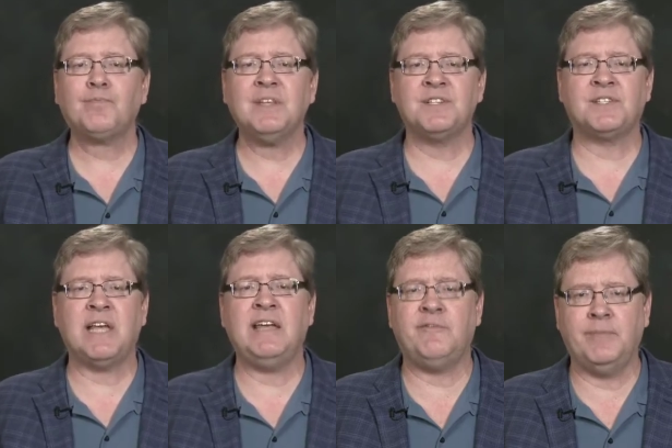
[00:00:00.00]

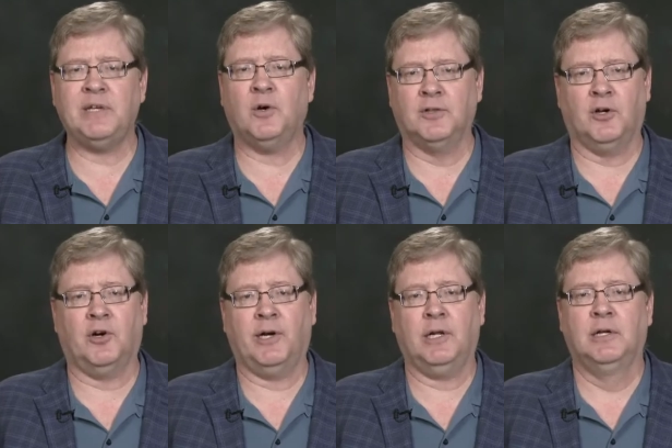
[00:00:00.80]
Save me, O
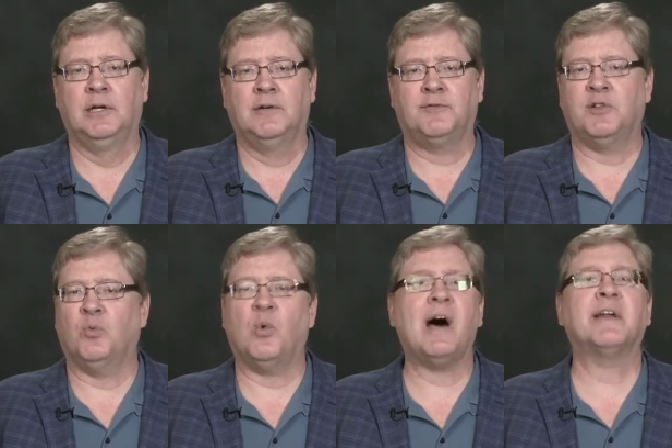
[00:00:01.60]
Lord, for the
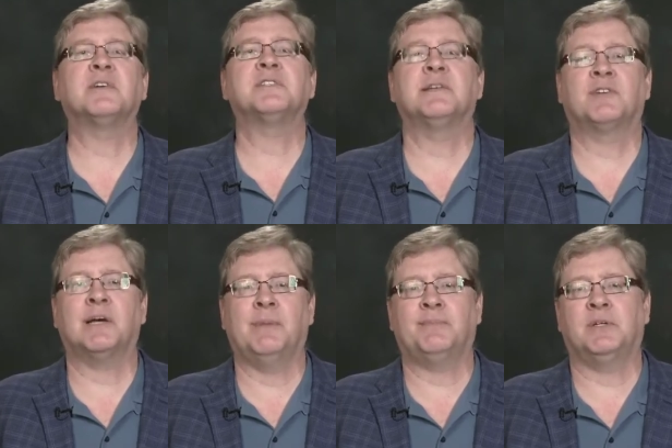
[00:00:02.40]
waters have
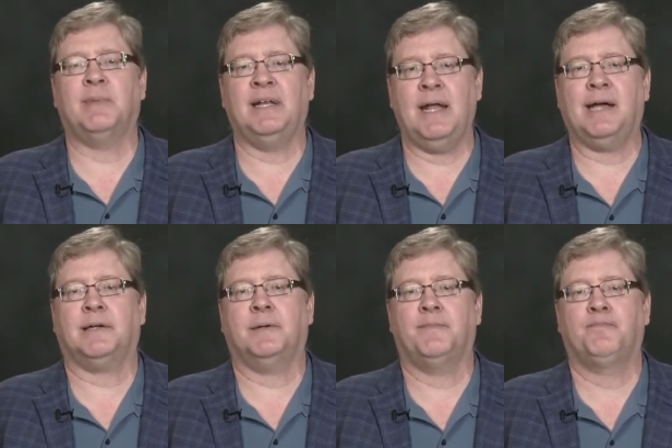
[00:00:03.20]
come up to my
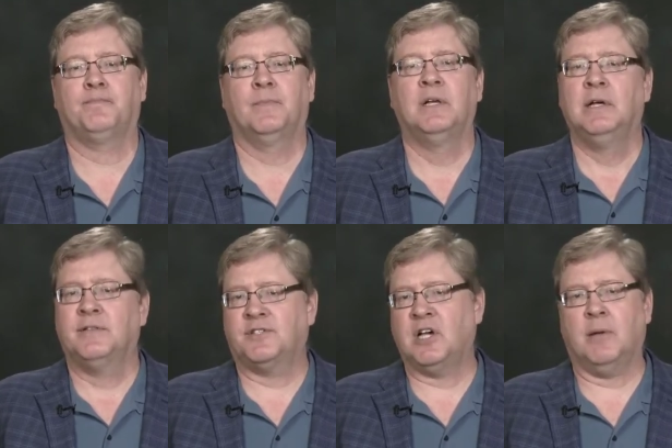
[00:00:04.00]
neck.
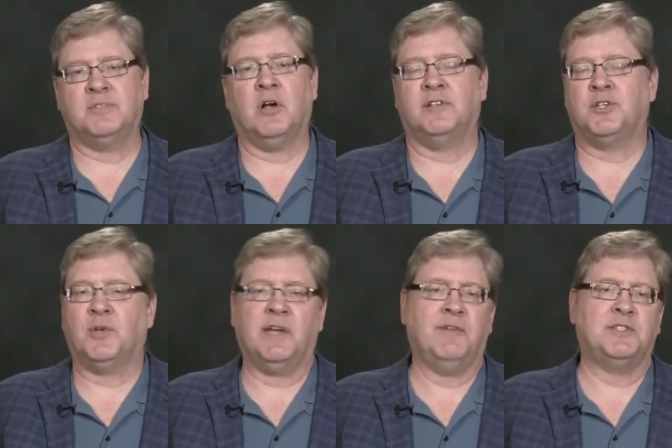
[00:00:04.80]
The Psalms also
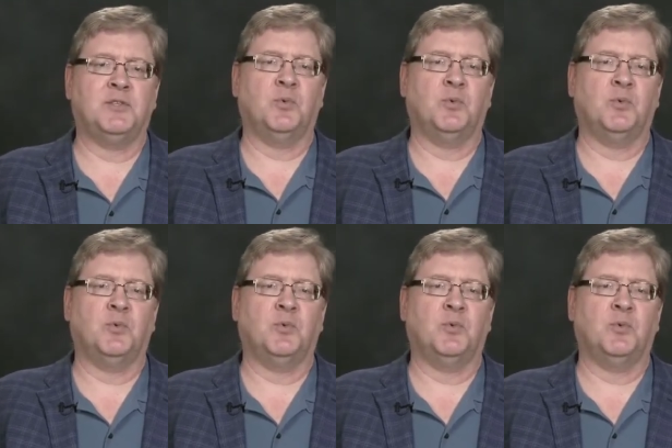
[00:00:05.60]
give us the